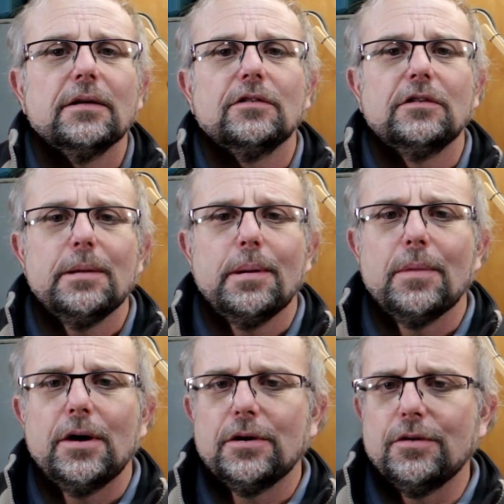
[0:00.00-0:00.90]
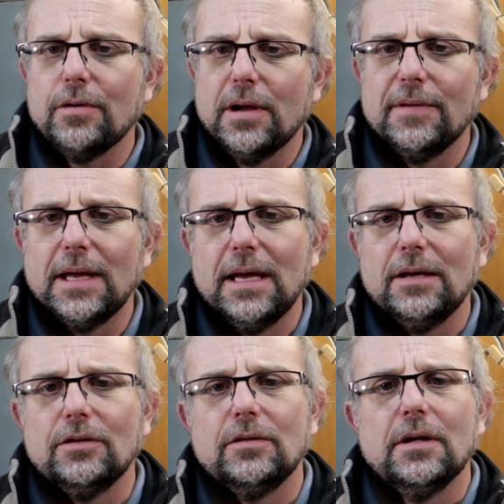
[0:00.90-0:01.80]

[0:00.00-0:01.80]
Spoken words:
stepper motor driver has.